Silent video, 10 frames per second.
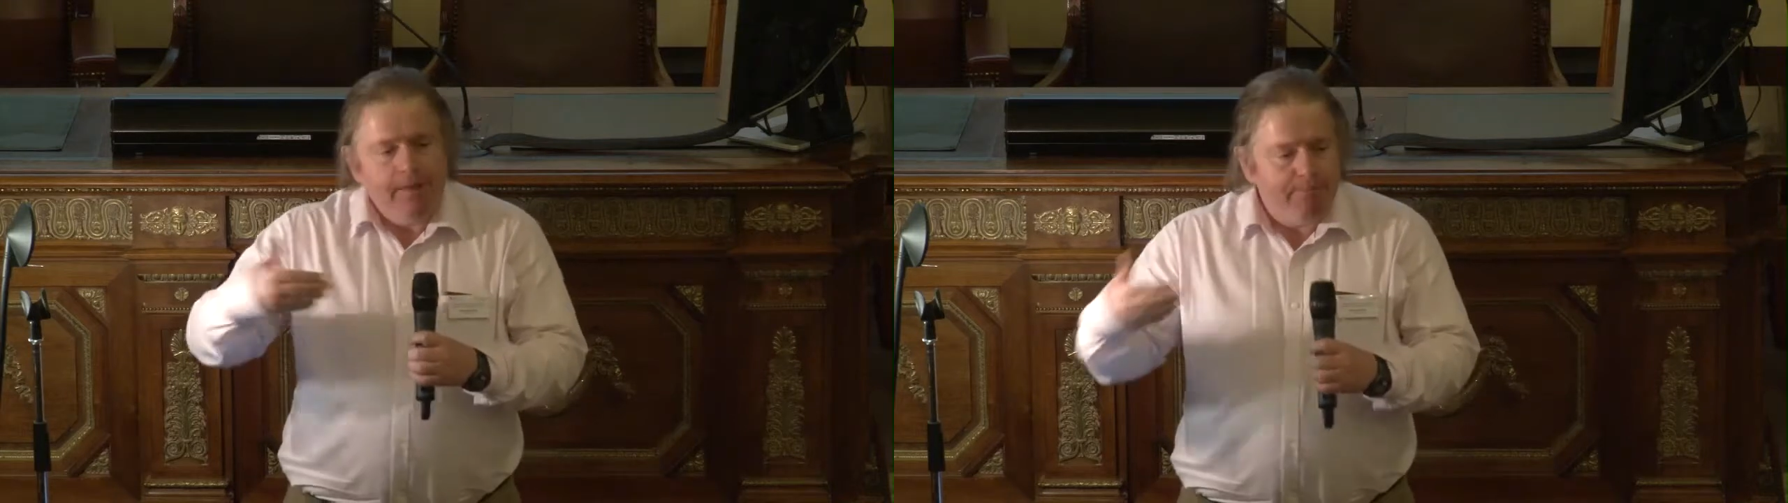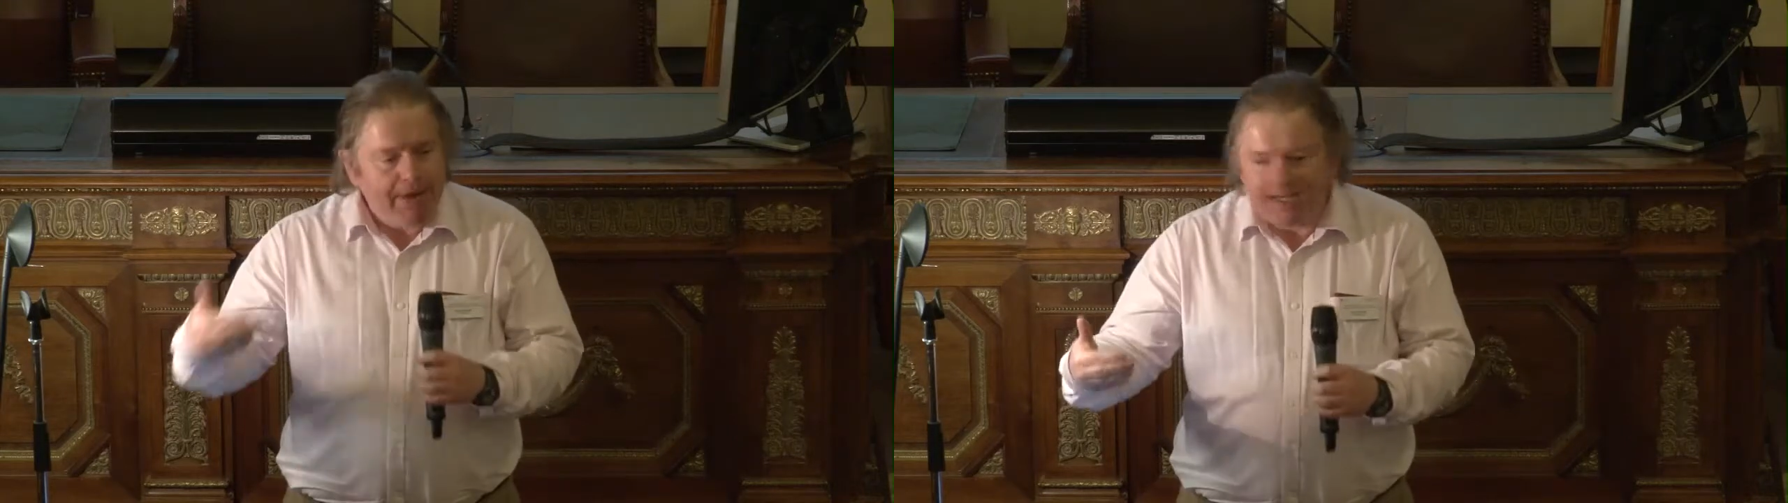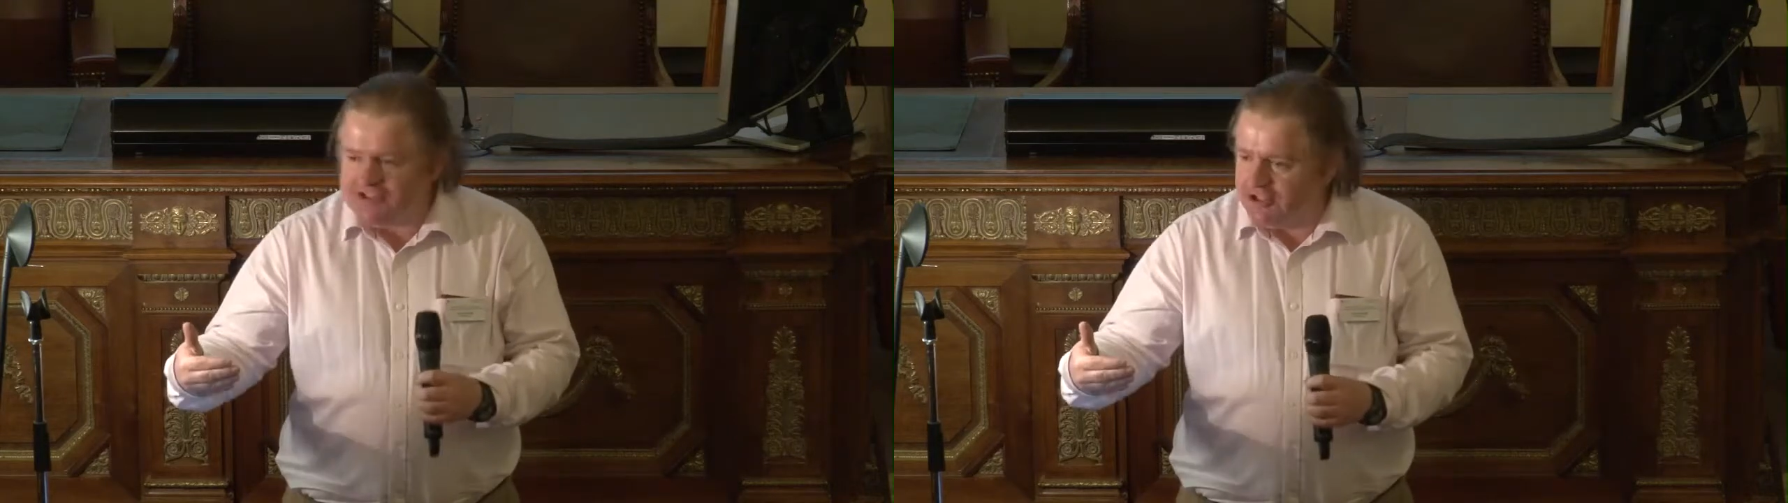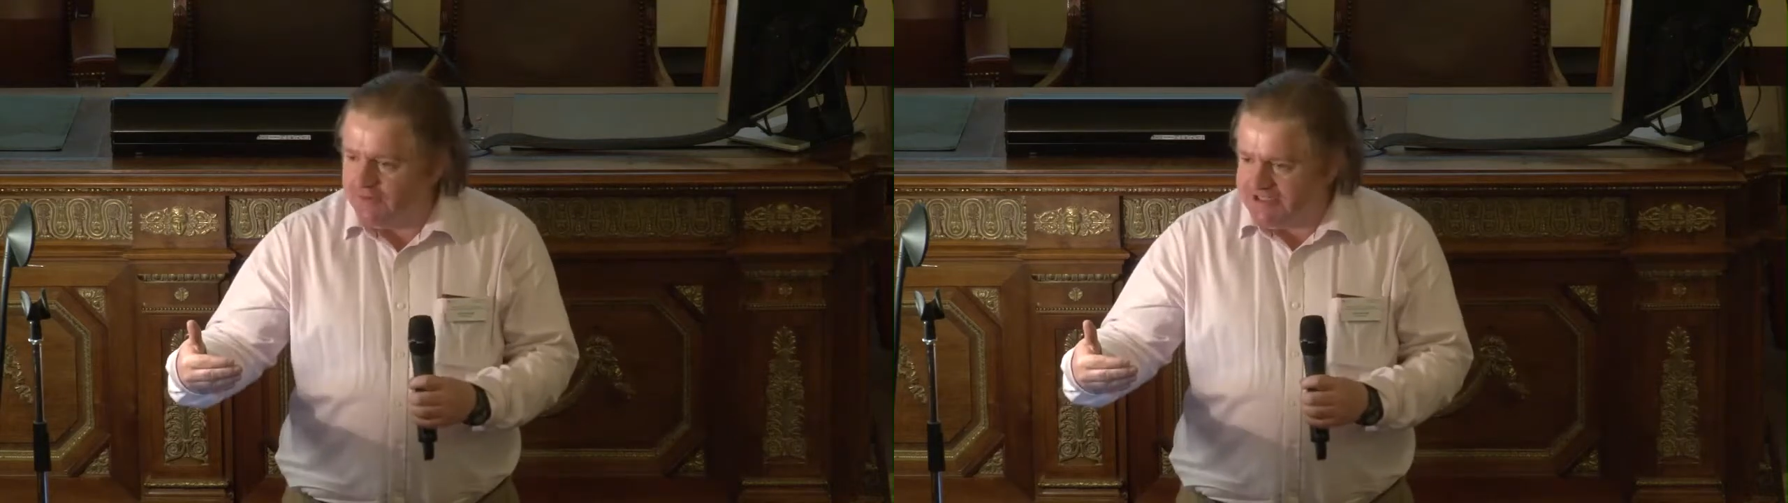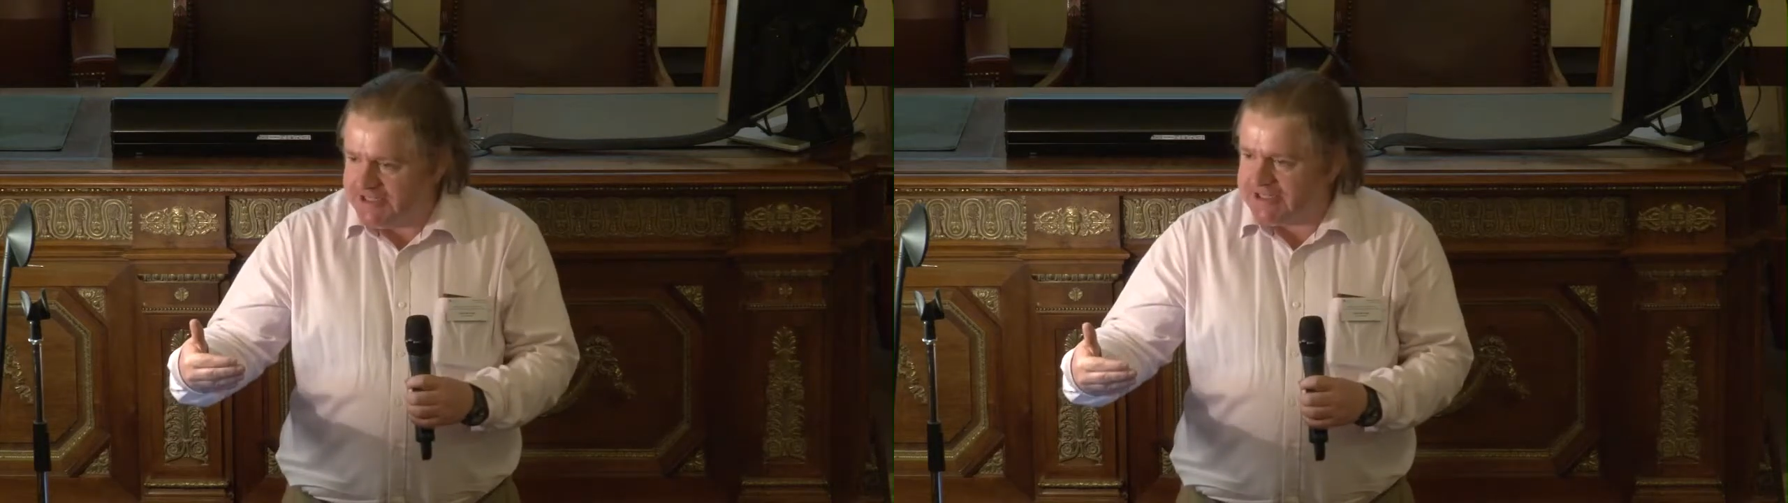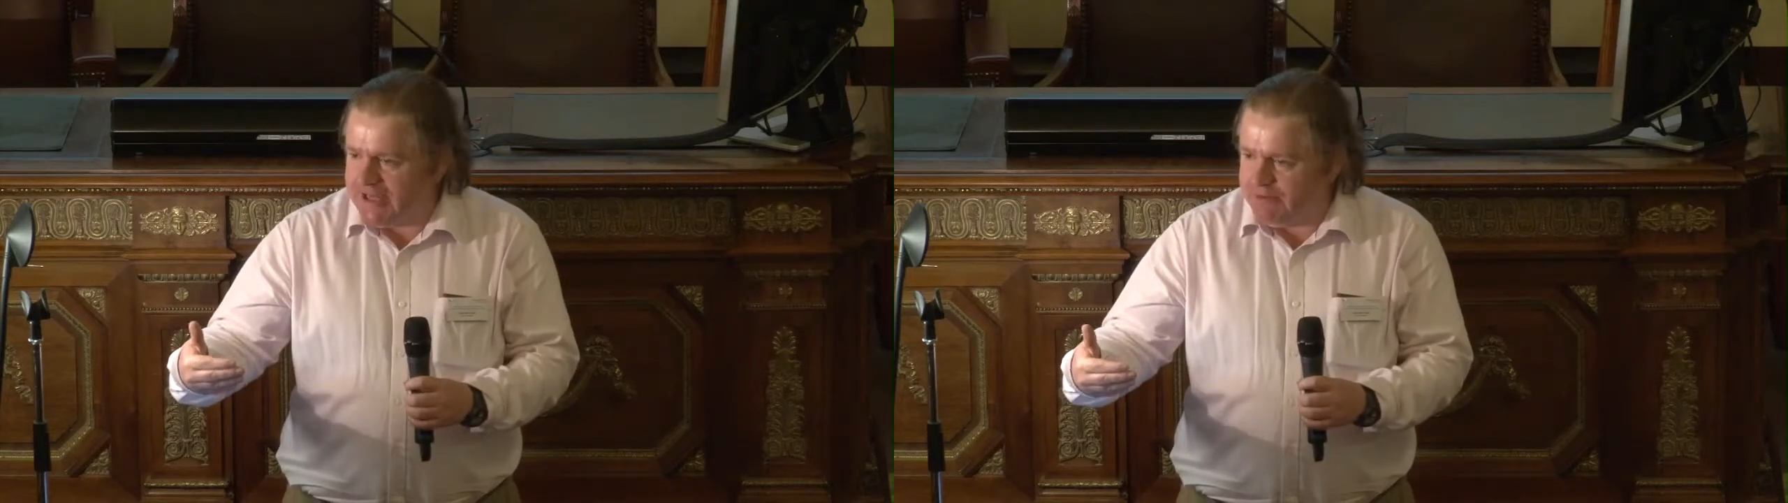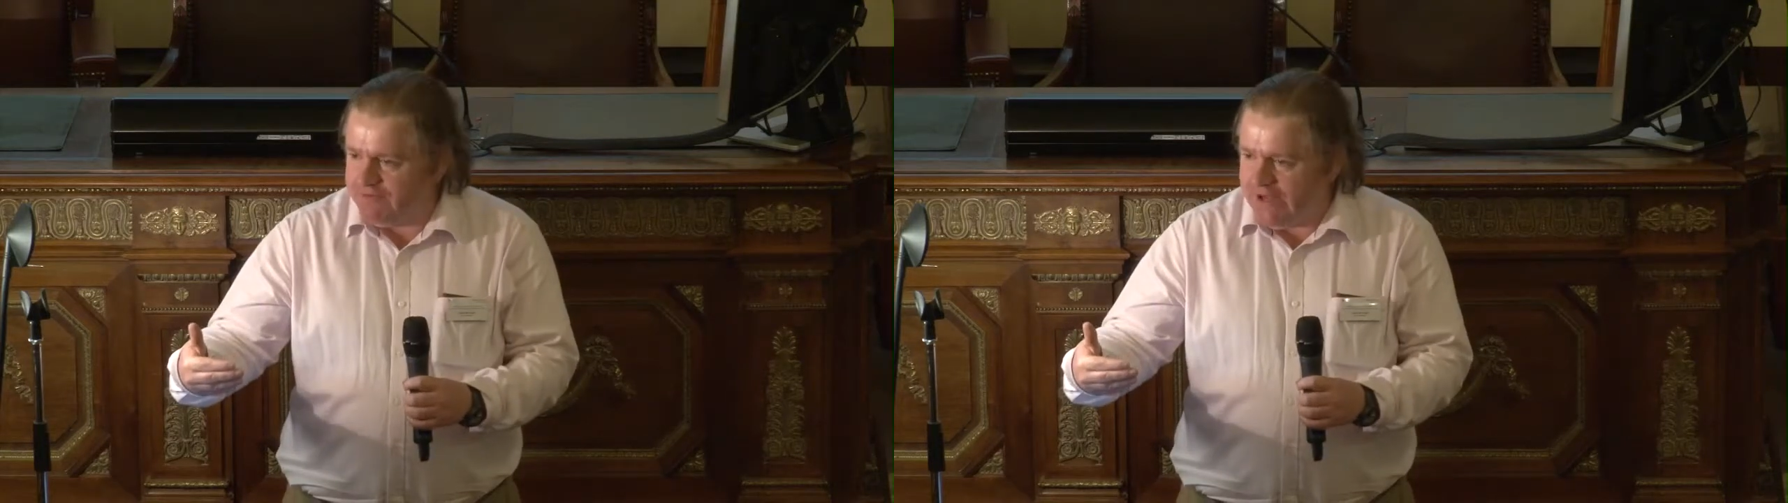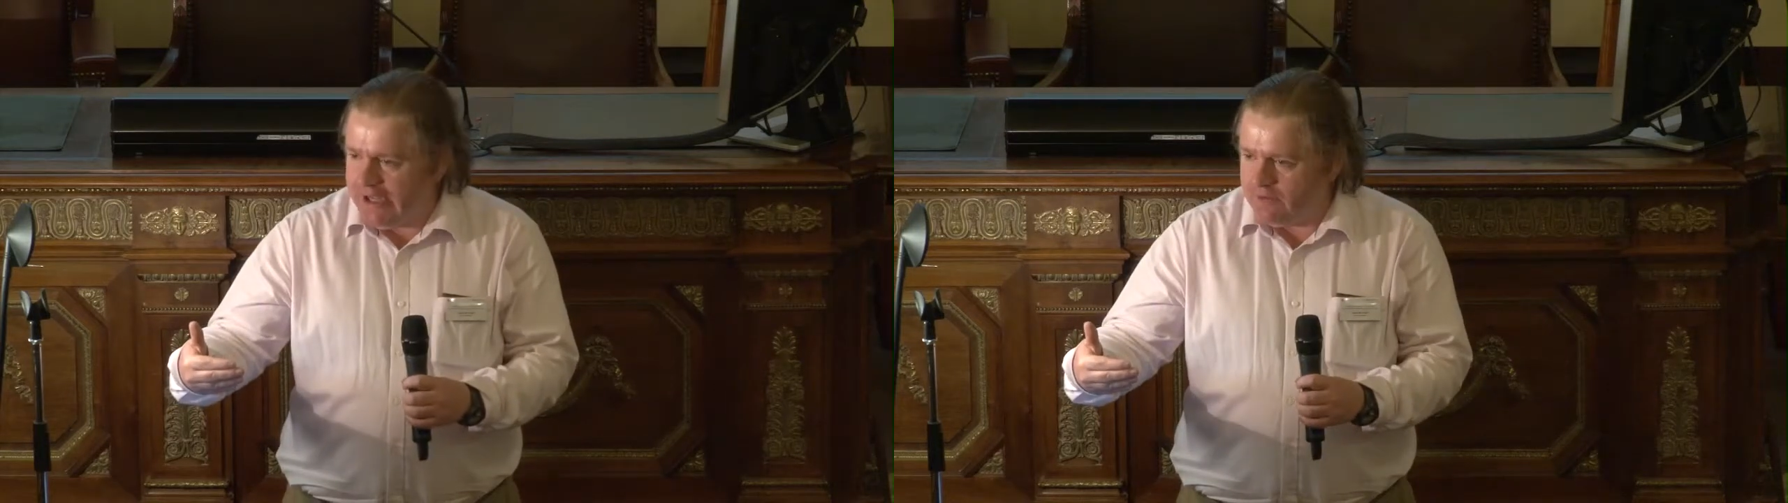many services can be
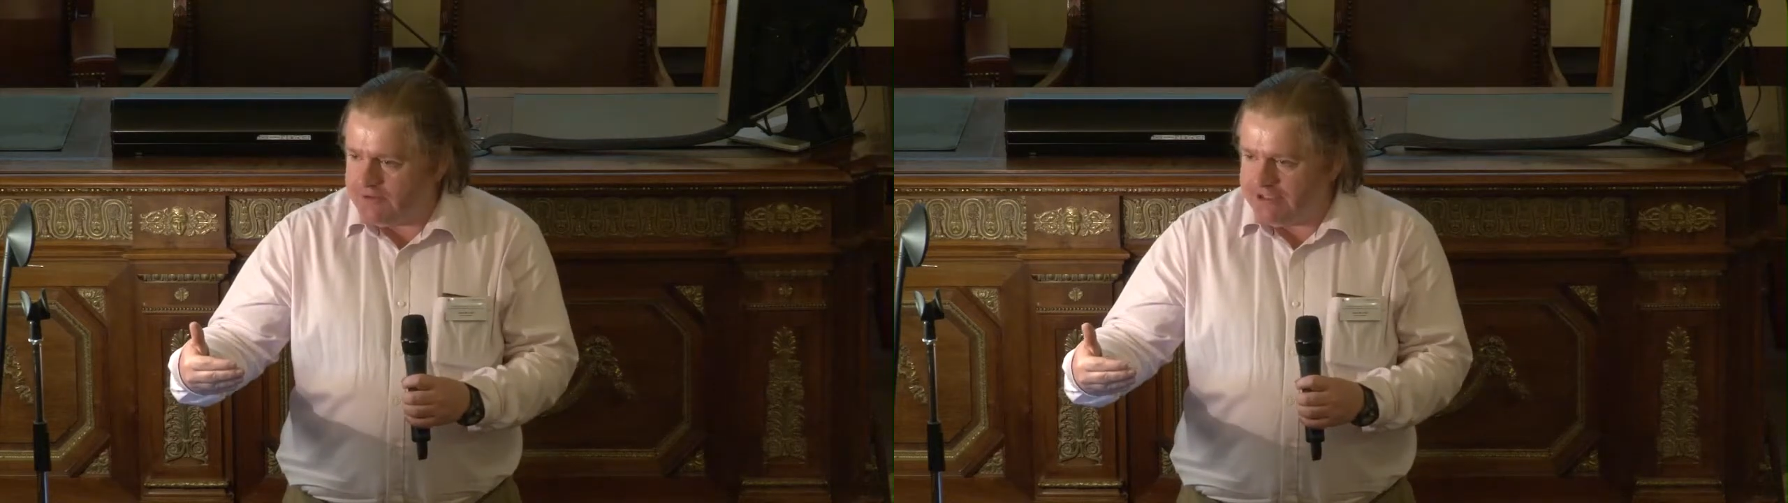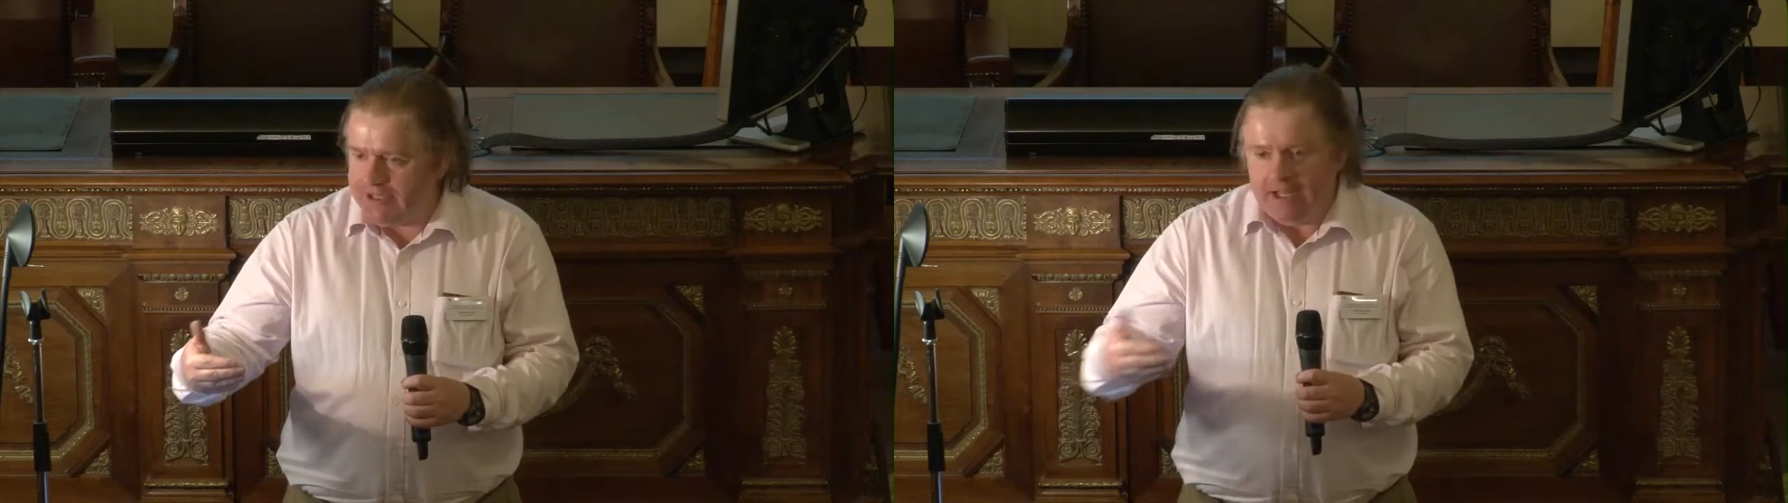found,